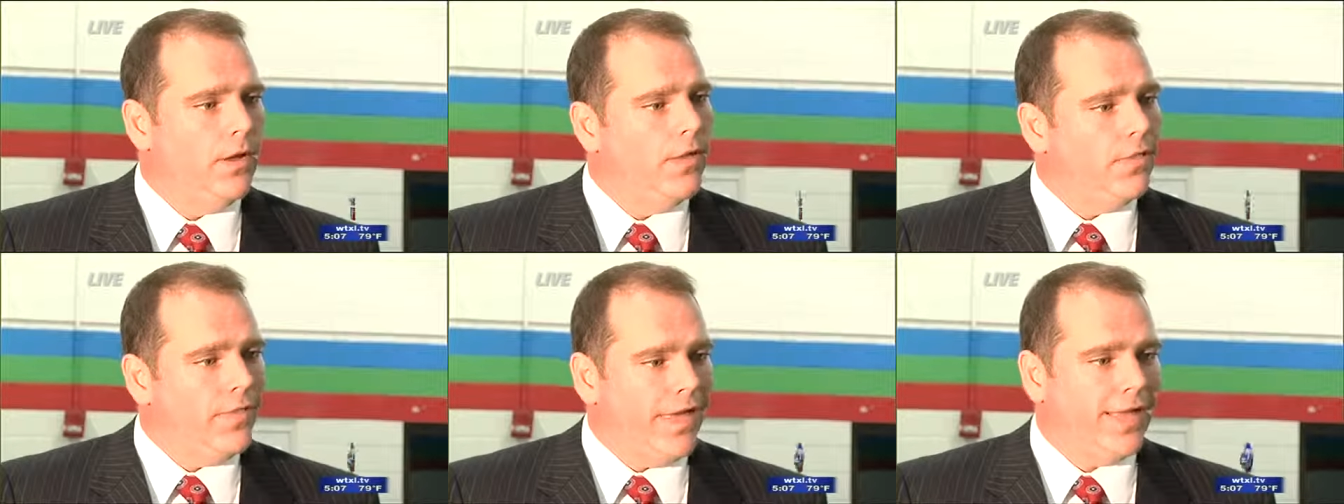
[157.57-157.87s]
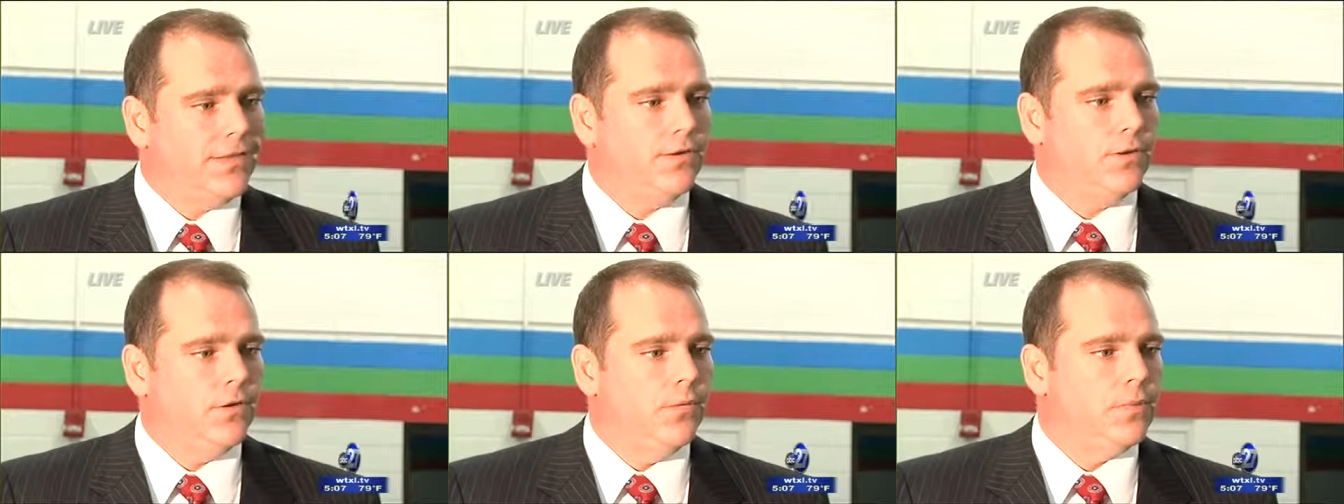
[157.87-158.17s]

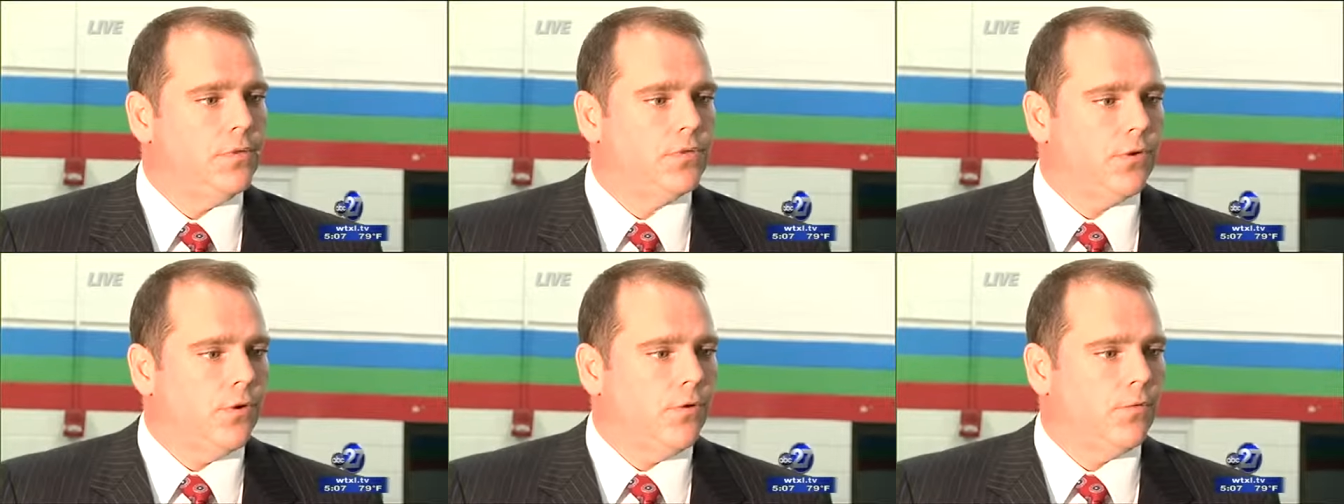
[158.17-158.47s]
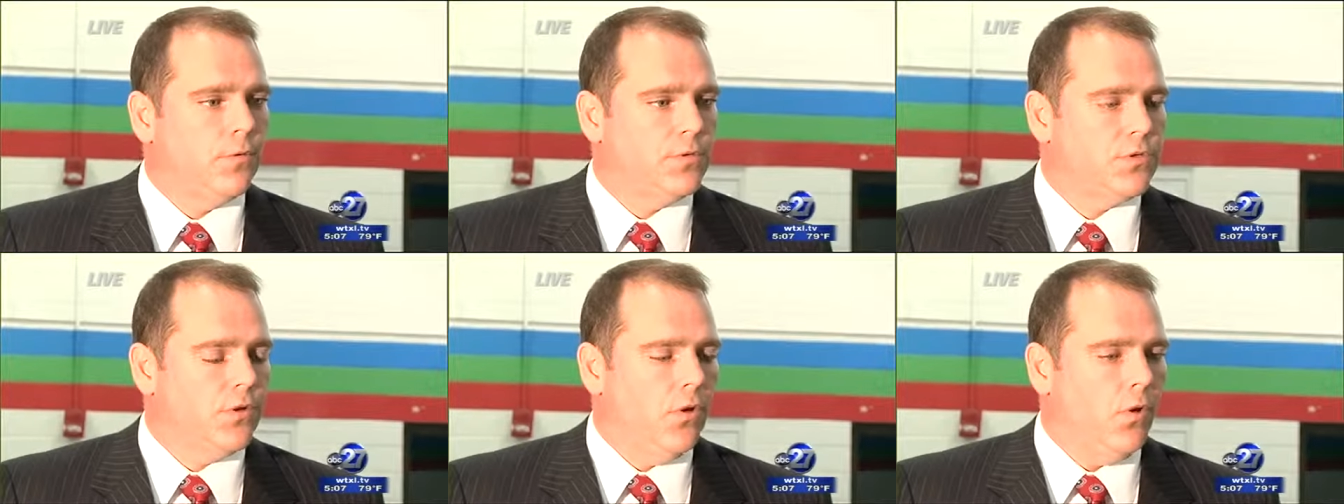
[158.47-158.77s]
that's an absurd
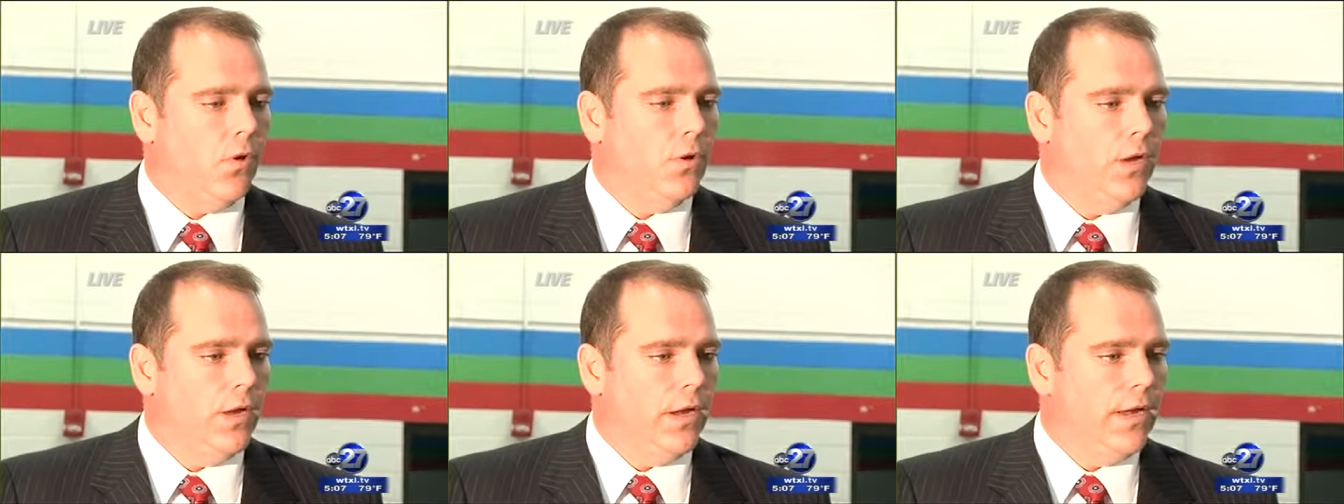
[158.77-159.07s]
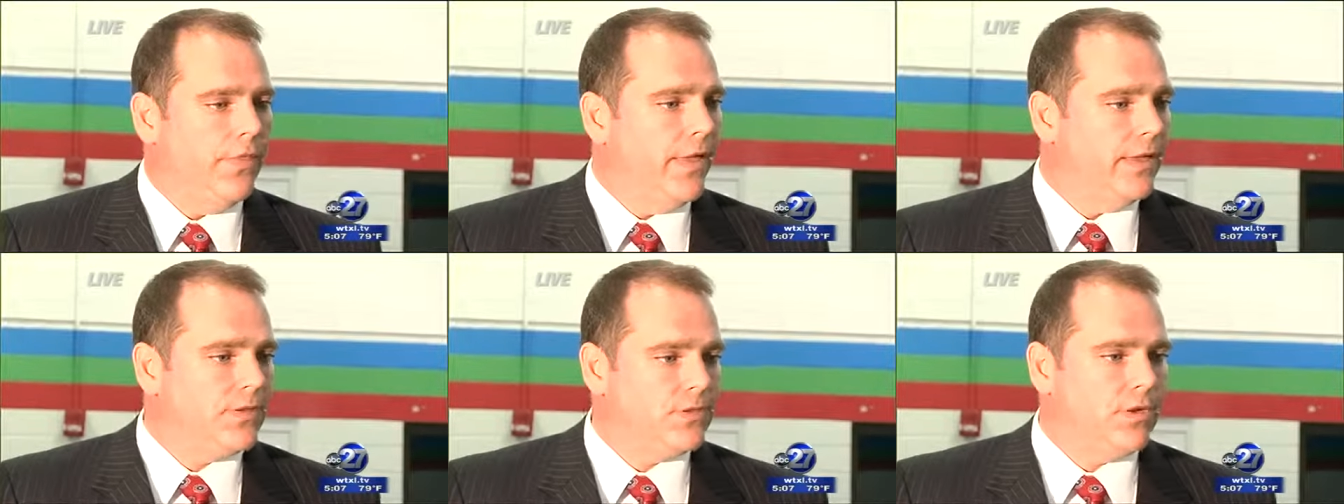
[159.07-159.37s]
result,
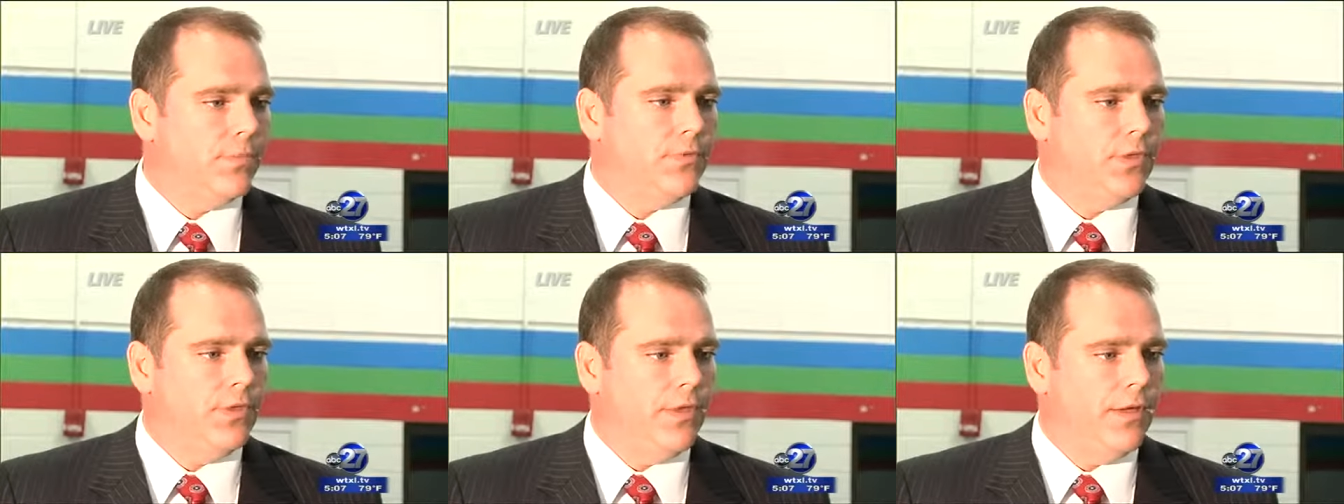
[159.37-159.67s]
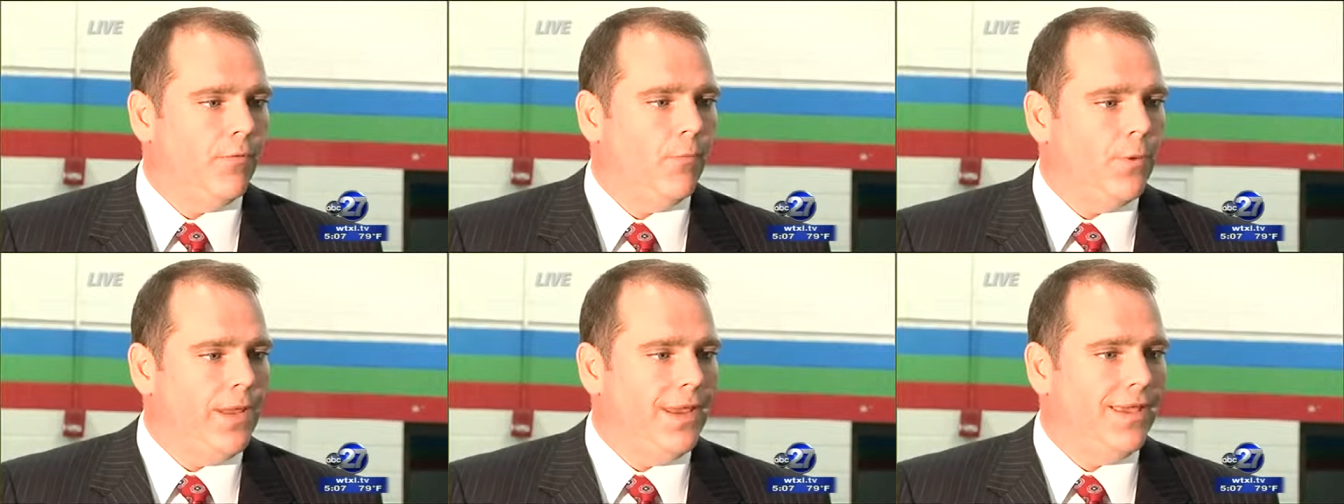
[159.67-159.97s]
and that's something
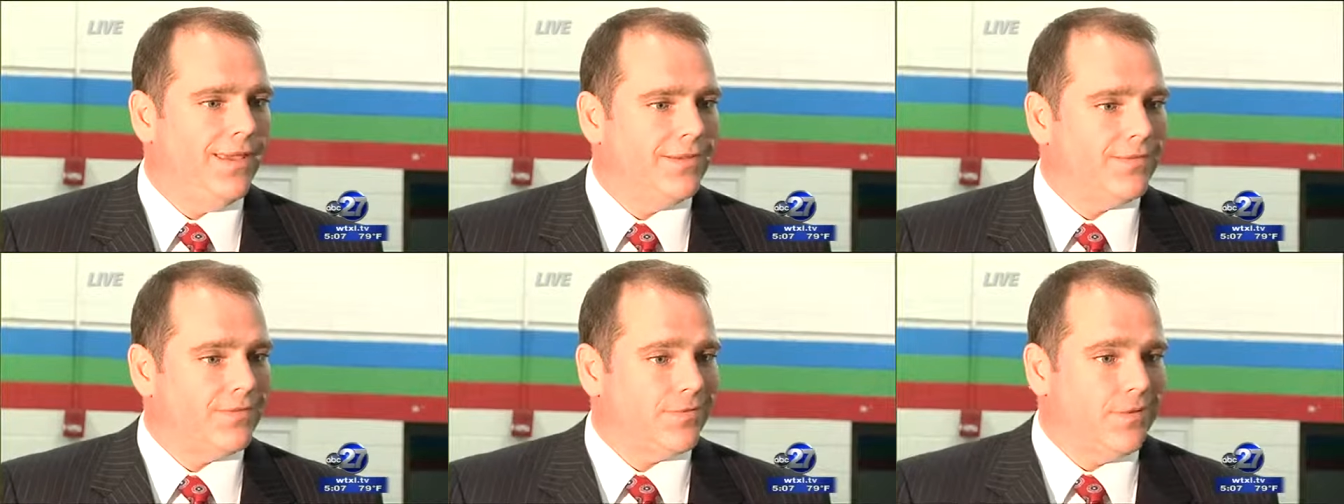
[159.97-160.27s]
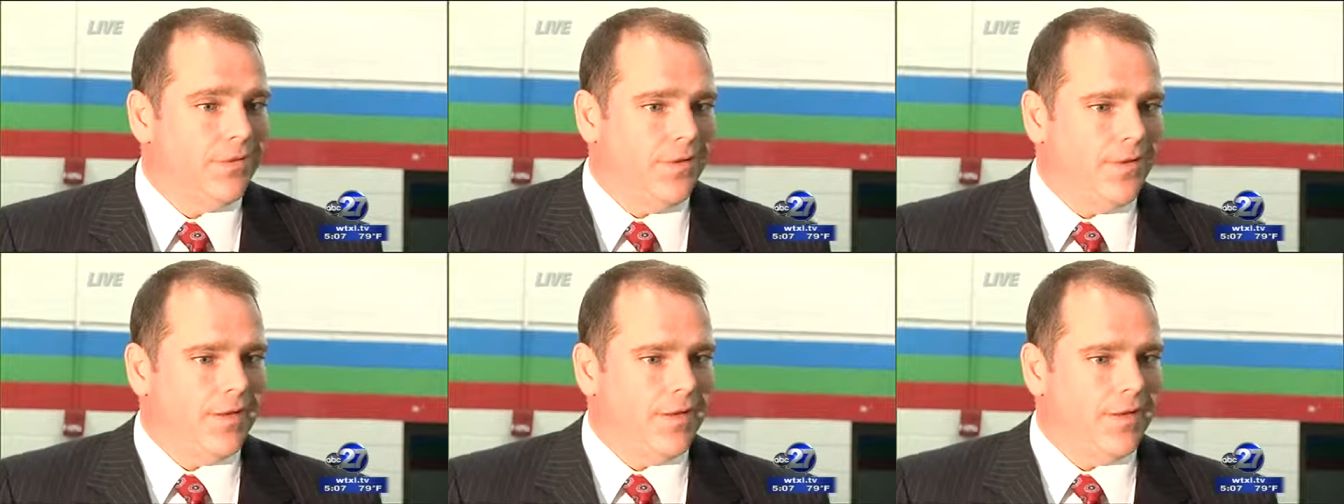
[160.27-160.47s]
that we as